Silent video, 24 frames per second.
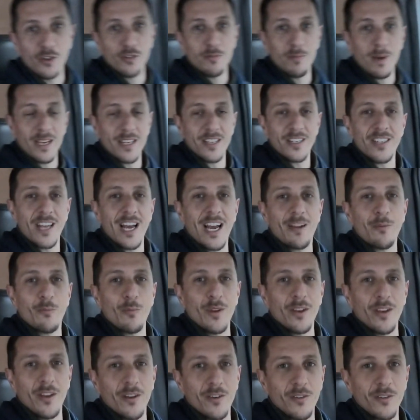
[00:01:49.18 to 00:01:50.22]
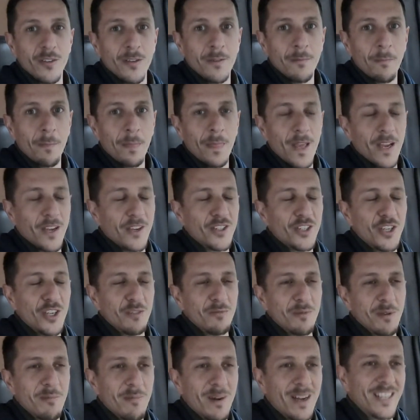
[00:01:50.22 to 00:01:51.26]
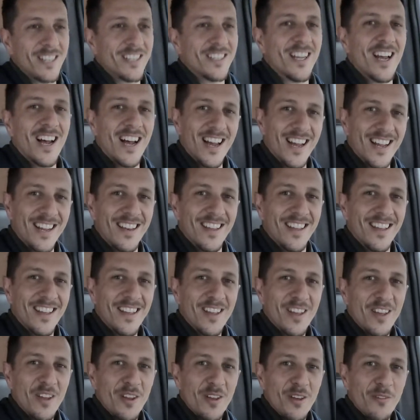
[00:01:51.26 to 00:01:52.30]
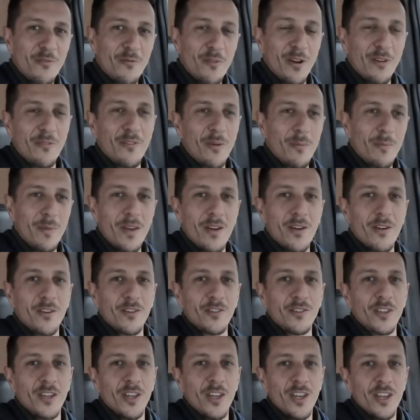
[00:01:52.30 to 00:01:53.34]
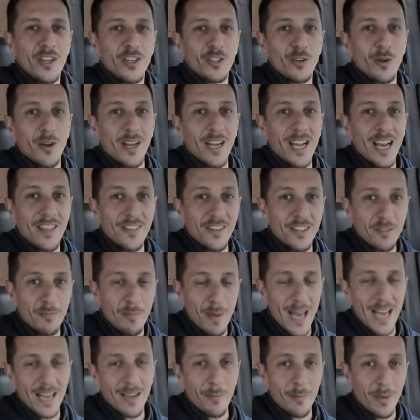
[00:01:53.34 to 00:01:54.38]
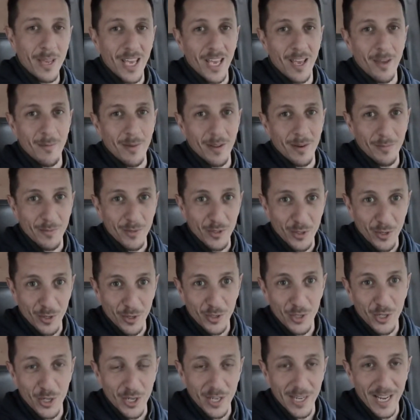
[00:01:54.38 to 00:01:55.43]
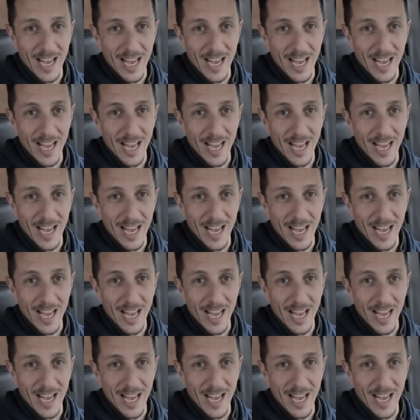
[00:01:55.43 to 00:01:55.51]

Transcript: my side windows. Excuse me, my side rear view mirrors. So I got this backup cam, and I'm gonna show it to you